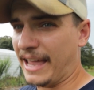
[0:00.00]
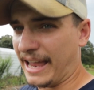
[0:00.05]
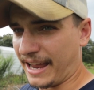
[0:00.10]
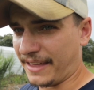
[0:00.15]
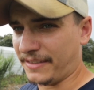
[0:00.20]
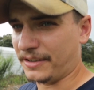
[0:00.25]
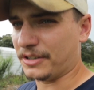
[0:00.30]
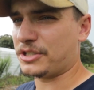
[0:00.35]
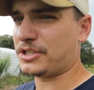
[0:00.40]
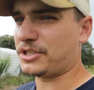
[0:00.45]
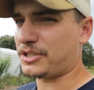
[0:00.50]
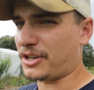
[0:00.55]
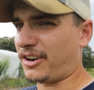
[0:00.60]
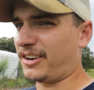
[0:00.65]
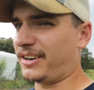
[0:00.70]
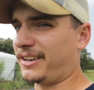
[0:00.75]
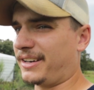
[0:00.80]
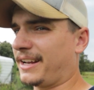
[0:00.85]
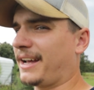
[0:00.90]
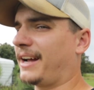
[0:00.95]
and they're
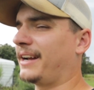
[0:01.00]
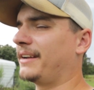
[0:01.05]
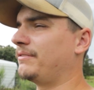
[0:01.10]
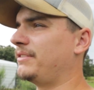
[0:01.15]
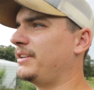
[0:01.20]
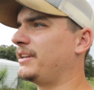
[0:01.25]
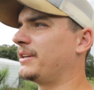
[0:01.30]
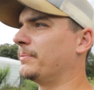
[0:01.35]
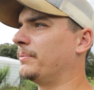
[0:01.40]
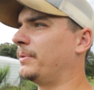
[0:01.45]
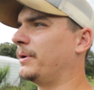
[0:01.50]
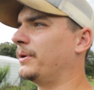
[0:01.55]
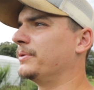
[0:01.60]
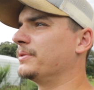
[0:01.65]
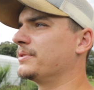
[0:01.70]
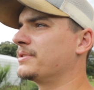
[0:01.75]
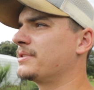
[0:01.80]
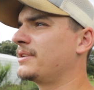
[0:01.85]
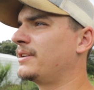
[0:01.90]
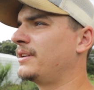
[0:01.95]
starting to kind of
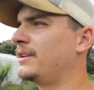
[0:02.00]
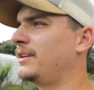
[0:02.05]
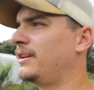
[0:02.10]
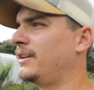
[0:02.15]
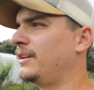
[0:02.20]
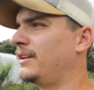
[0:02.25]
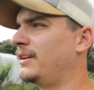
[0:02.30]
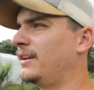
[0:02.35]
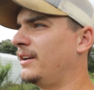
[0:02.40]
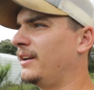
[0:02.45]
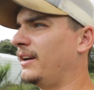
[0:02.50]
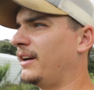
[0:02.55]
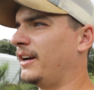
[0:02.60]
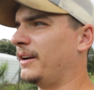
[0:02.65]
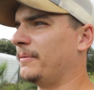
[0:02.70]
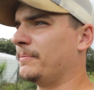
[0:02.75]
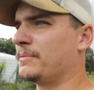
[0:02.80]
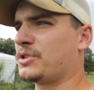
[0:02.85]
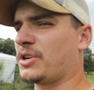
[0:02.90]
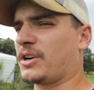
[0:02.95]
decompose.
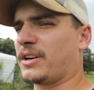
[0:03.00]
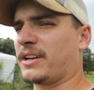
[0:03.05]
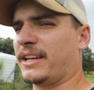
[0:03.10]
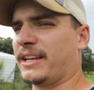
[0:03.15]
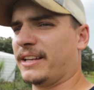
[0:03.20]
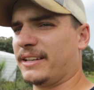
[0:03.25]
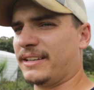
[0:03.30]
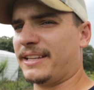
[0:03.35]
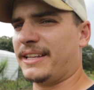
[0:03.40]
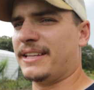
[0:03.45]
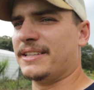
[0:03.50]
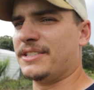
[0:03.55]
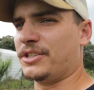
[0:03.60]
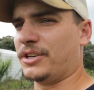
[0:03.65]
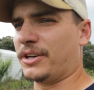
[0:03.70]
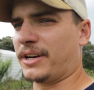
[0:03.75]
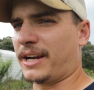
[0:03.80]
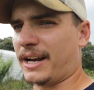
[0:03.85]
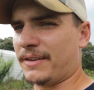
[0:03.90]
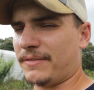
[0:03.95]
Starting to get
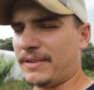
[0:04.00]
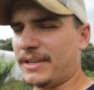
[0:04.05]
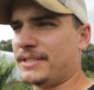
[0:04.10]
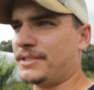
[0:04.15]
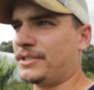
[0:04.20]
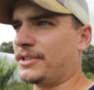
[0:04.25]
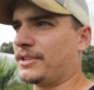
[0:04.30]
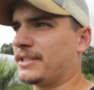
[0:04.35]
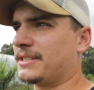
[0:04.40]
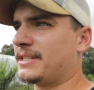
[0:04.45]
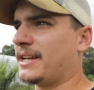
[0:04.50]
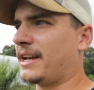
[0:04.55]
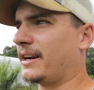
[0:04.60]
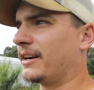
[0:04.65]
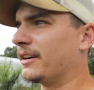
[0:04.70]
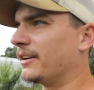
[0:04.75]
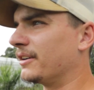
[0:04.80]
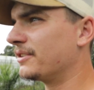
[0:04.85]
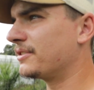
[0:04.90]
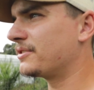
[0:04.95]
easier to
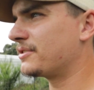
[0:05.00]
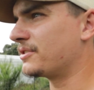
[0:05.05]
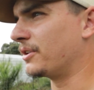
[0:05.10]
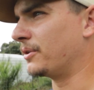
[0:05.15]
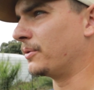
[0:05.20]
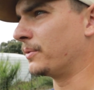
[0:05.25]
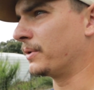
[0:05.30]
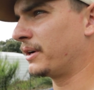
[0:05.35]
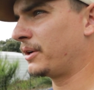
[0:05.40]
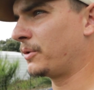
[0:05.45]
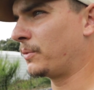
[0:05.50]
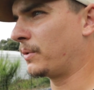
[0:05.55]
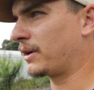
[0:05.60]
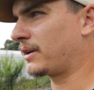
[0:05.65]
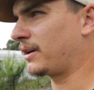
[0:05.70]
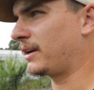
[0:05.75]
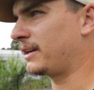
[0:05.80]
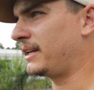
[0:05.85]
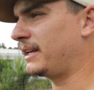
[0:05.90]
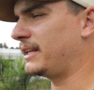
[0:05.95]
tear. So we're gonna
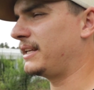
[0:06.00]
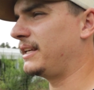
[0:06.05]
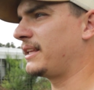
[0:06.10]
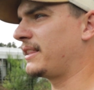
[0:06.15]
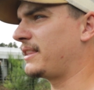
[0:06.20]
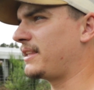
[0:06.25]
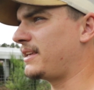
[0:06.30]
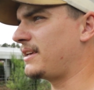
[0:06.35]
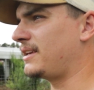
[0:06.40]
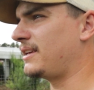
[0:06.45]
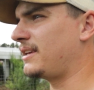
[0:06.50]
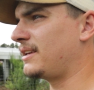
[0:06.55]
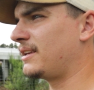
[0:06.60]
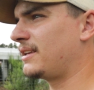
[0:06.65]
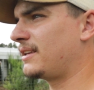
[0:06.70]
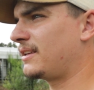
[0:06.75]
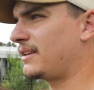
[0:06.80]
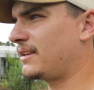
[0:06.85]
work on getting getting